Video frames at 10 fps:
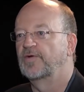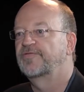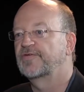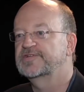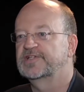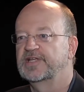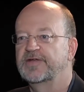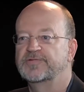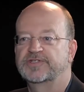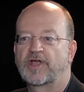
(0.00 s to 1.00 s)
Well, firstly,
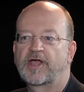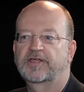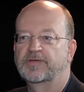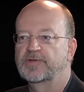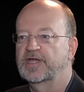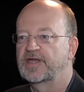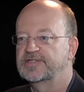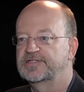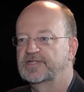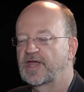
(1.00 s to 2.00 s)
it was shocking
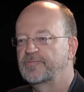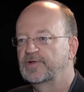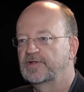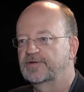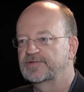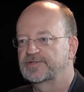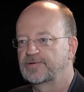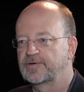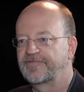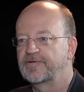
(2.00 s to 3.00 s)
because the government liquor
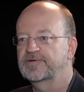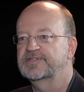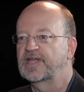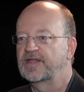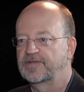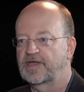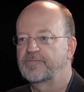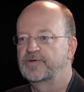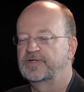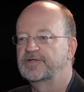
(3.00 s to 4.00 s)
store folks and the
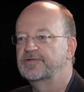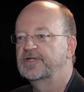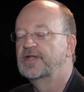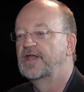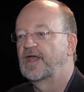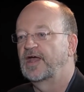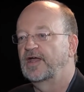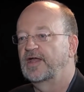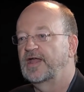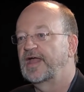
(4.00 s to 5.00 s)
government union
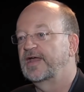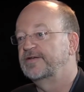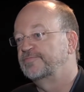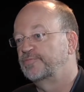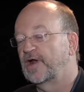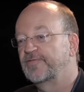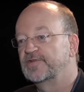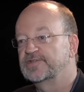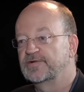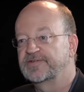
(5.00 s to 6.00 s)
uh, and
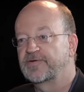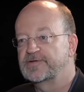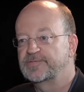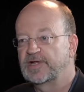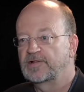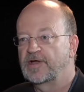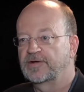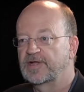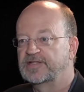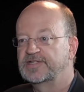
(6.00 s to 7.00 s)
private stores have always been at
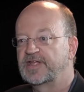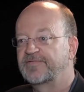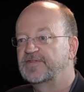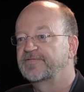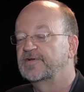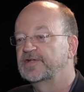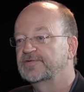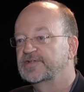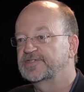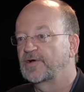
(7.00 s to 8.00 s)
loggerheads and they have different
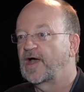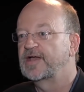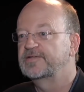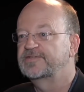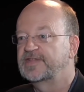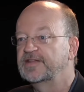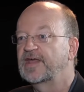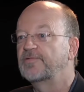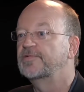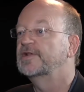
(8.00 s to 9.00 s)
interests. So I think
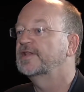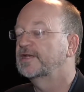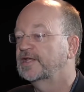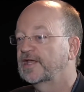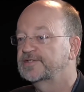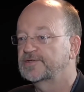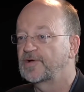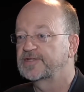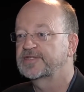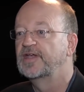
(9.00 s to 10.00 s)
that really indicates to
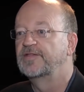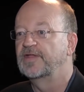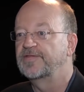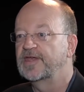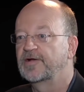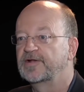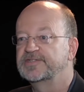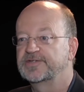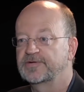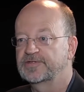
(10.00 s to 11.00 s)
us that they are in
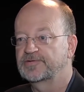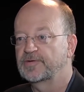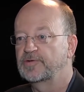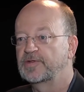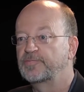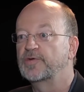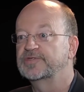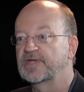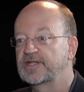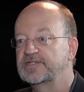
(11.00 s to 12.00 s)
serious trouble on
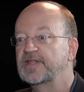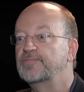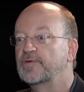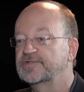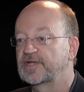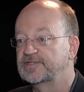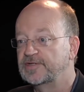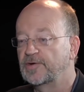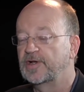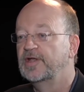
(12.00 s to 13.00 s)
both sides and they both sides
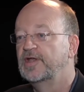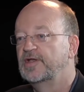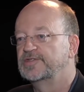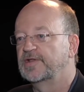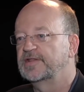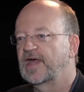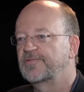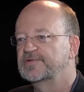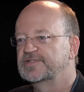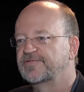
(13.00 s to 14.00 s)
know it. So I think
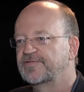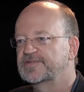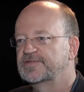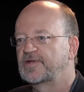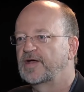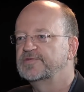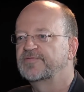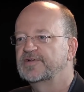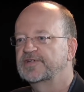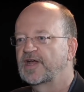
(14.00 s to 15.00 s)
that was the first
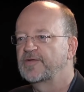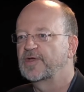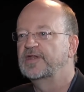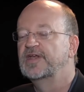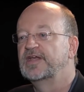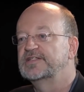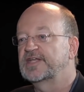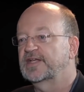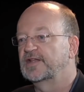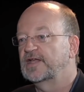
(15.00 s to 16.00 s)
observation I made.
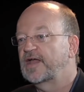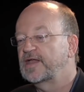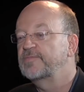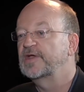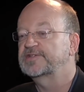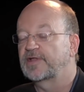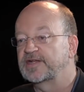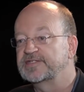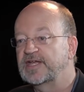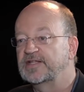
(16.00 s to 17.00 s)
Secondly, I, it makes a
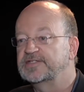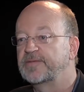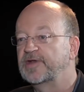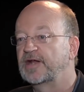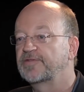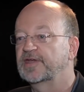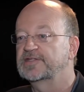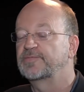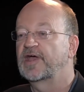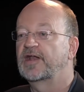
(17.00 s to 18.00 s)
lot of sense. I mean, I don't think
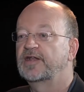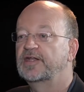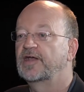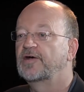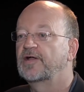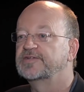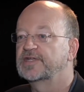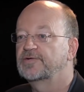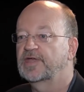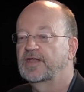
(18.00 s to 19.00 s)
it's a bad idea at all to
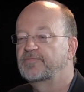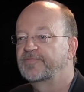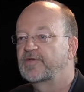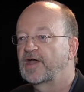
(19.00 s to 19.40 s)
say, okay, we've